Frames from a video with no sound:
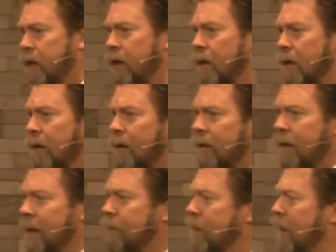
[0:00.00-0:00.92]
And
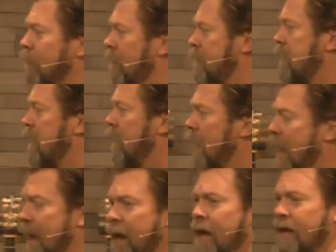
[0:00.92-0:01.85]
everybody around said,
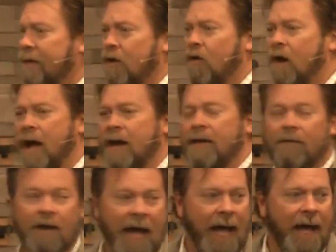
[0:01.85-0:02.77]
how
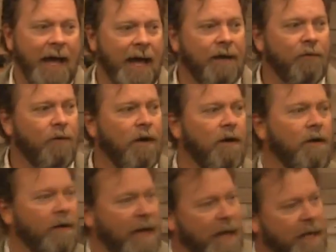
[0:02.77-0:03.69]
in the
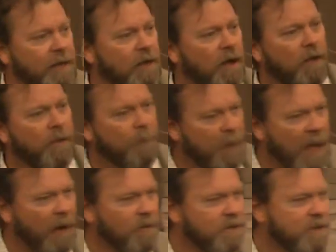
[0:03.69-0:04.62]
world? How do you know that
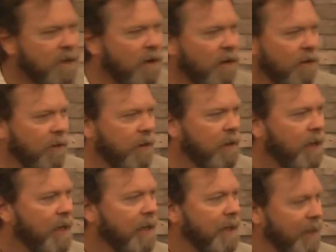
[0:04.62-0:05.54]
power's gone? And
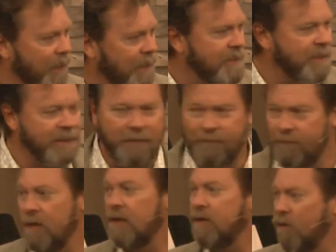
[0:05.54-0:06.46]
he said, I
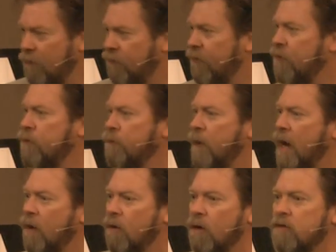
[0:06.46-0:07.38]
felt the
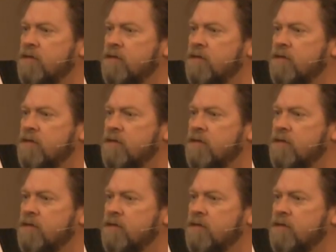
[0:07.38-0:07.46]
power go.